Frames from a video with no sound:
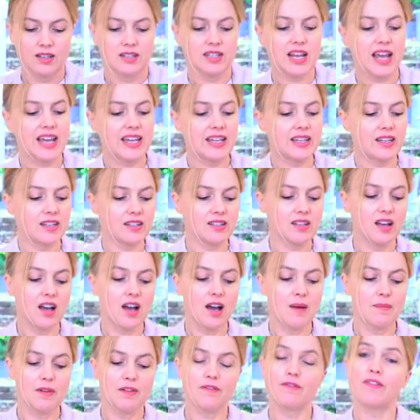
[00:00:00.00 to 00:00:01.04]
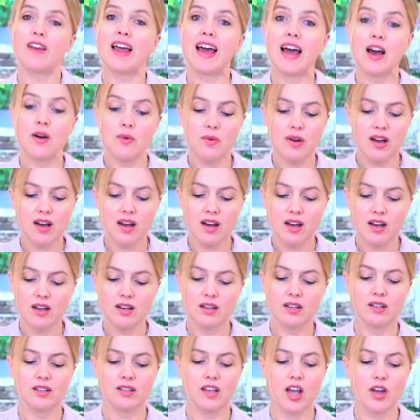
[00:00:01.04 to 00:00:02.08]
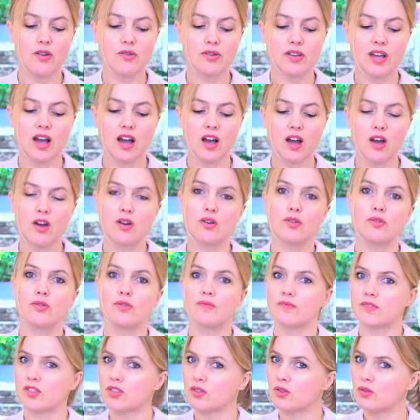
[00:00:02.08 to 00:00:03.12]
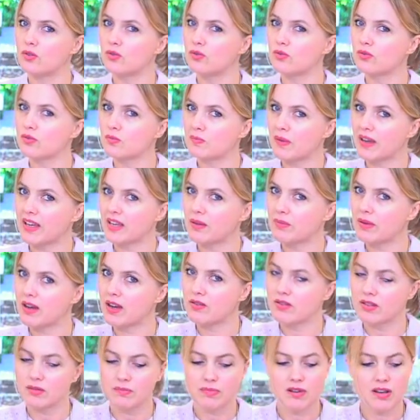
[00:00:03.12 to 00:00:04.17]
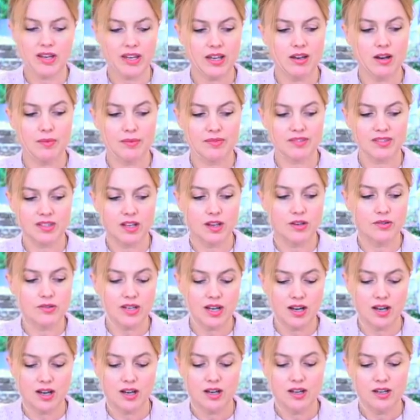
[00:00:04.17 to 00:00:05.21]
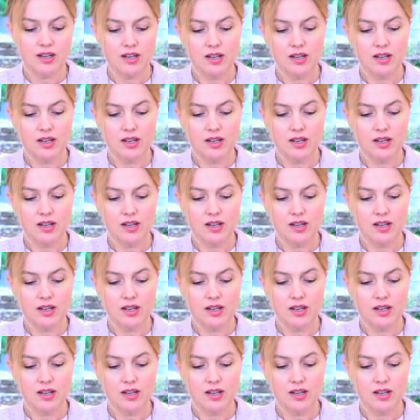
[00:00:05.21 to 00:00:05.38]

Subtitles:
Take some flour, cocoa, salt, baking powder, bicarbonate soda,